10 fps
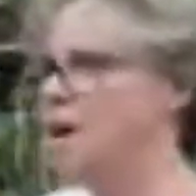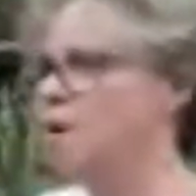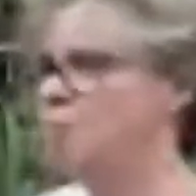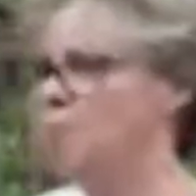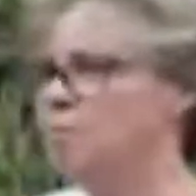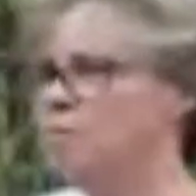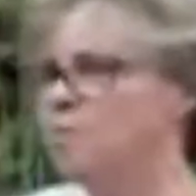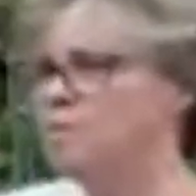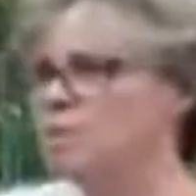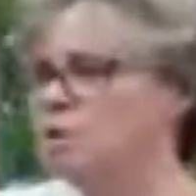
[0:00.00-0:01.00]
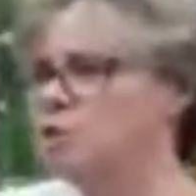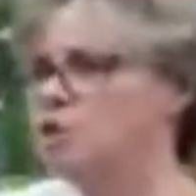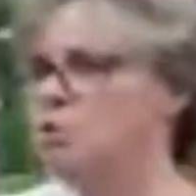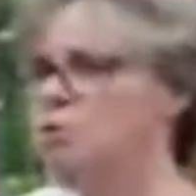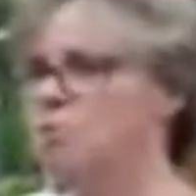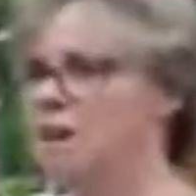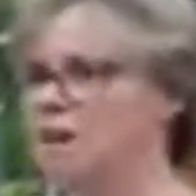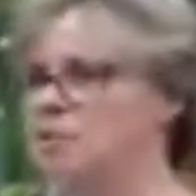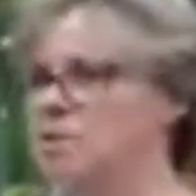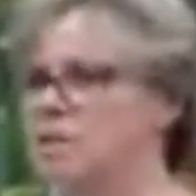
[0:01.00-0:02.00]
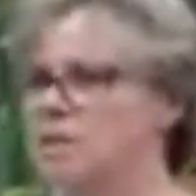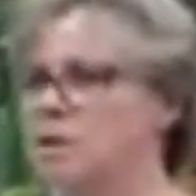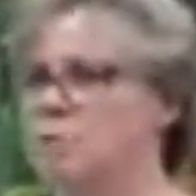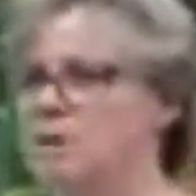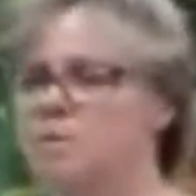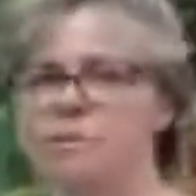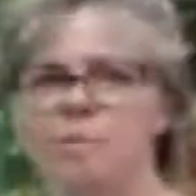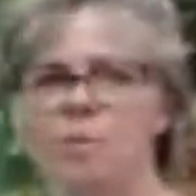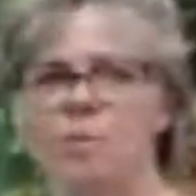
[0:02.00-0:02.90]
on two boundaries. So we've